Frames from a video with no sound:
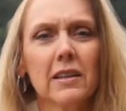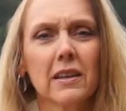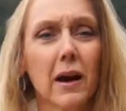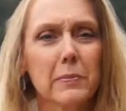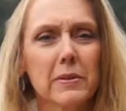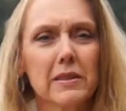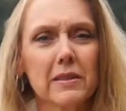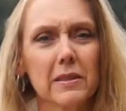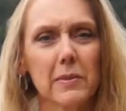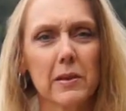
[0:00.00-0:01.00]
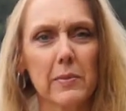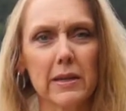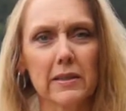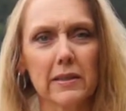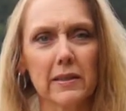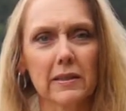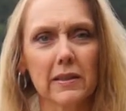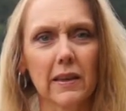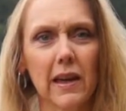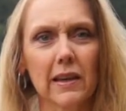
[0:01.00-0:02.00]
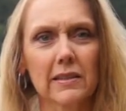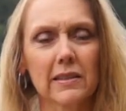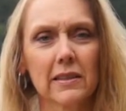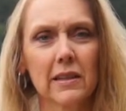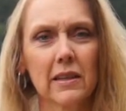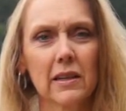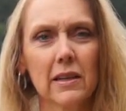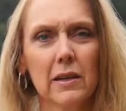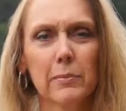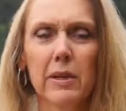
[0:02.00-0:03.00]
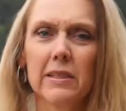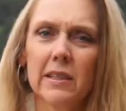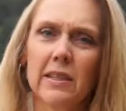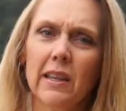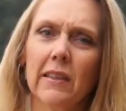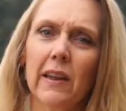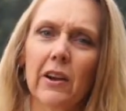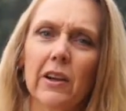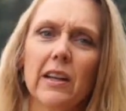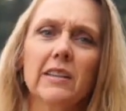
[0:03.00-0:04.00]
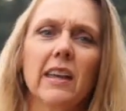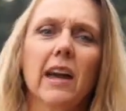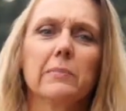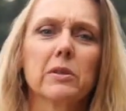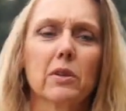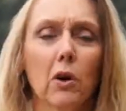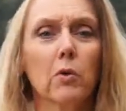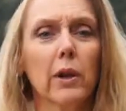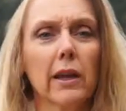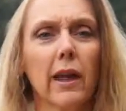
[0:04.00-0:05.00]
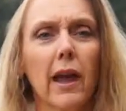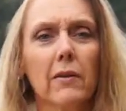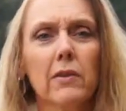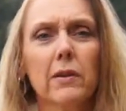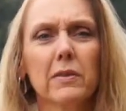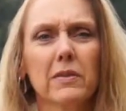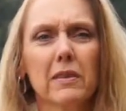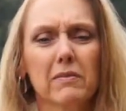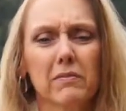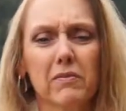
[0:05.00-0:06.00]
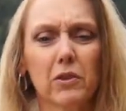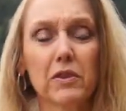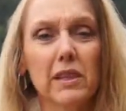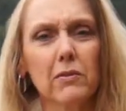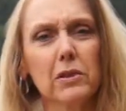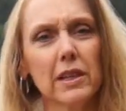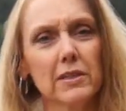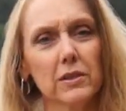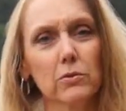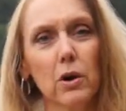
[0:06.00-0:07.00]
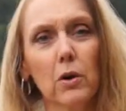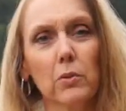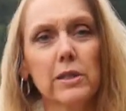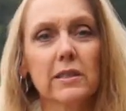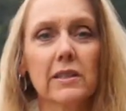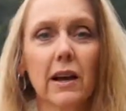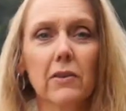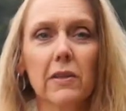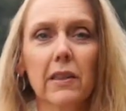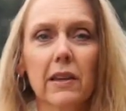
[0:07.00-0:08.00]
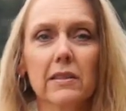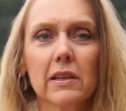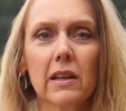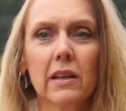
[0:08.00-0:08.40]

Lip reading: cups and some of the basic things like that. But it didn't end there. It kept going. For several days in a row, we discovered things